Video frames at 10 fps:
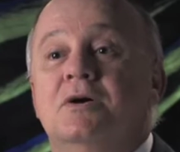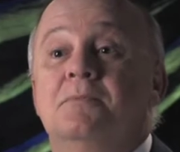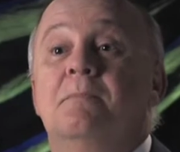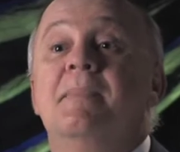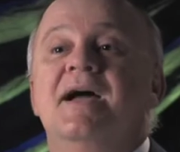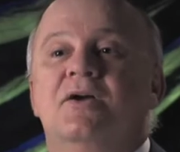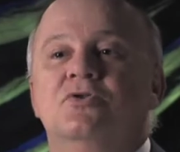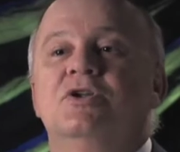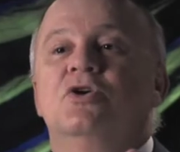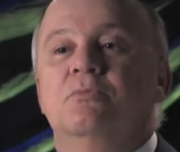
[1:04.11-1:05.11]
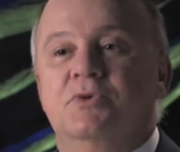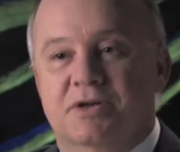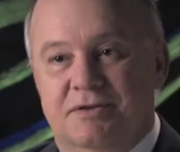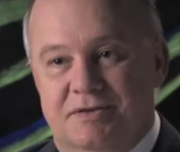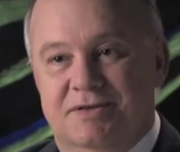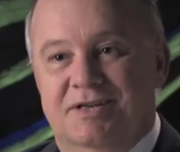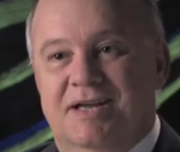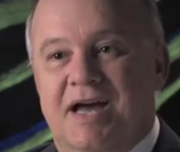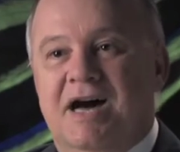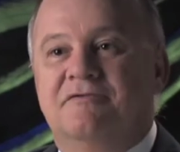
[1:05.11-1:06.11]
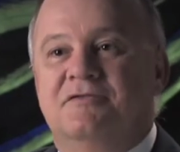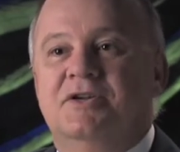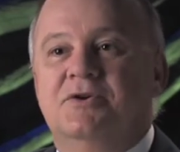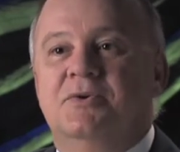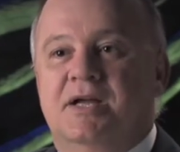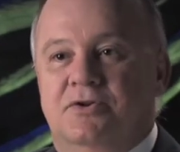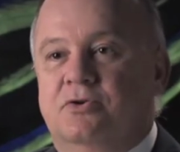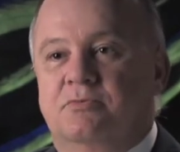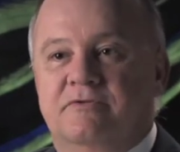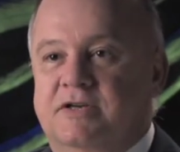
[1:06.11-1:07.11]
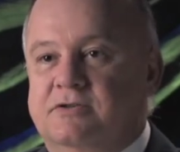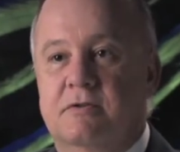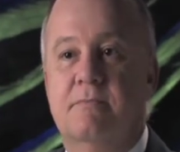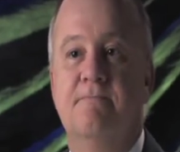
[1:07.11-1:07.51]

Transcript: out back to the community after you get your profession.